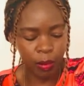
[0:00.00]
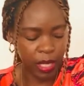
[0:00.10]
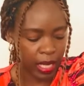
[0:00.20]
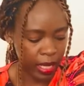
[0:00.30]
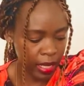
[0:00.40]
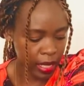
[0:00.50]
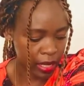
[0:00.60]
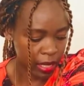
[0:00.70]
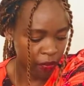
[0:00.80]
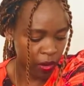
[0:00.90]
But I think
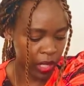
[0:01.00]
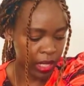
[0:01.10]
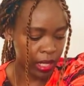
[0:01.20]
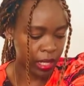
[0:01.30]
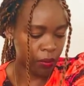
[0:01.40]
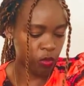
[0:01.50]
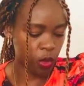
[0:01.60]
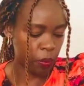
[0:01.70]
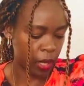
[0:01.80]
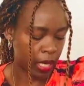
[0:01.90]
that's a very sensitive
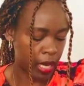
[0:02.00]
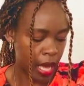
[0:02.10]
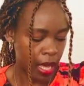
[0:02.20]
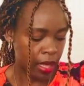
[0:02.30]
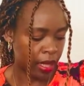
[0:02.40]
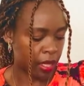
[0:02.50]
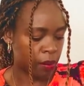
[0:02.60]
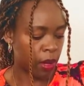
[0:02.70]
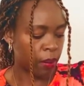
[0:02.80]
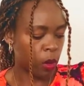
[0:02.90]
topic that
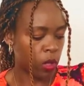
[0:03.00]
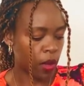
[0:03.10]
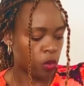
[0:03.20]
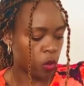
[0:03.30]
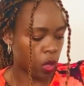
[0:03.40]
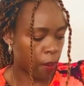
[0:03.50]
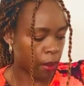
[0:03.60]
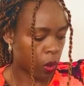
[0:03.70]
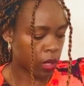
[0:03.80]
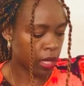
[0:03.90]
maybe I would have to talk
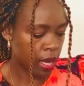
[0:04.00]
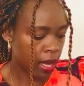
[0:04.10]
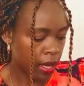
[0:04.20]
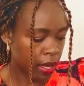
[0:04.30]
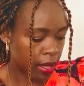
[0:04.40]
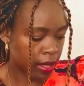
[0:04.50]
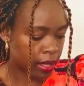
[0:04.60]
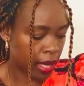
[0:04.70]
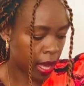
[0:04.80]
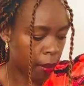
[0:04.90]
about another
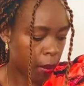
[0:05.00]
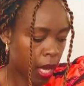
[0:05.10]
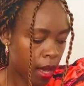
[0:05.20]
time.